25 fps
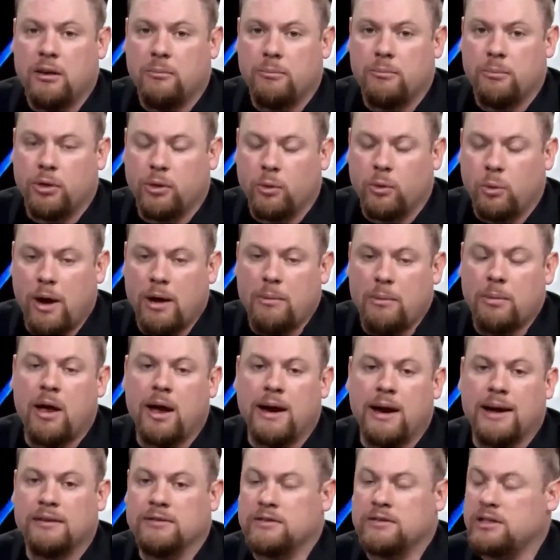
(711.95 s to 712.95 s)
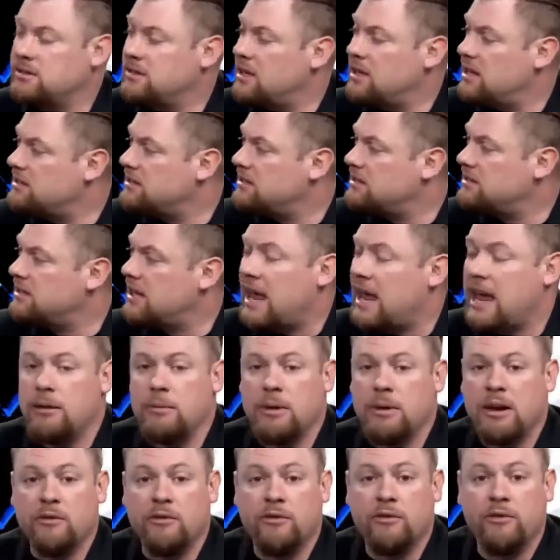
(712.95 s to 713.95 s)
but the webinar gives us that
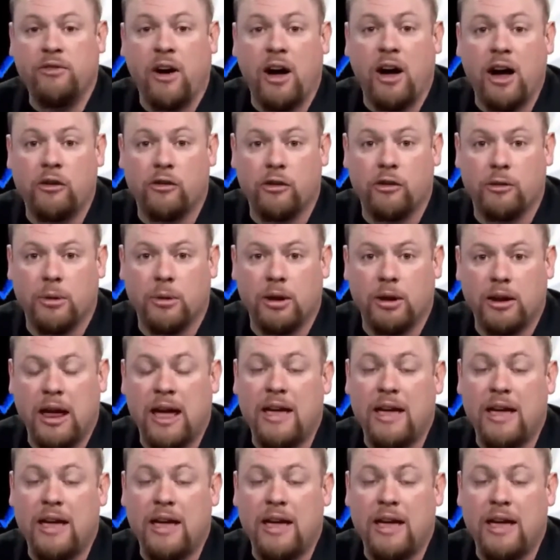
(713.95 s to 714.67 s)
same environment.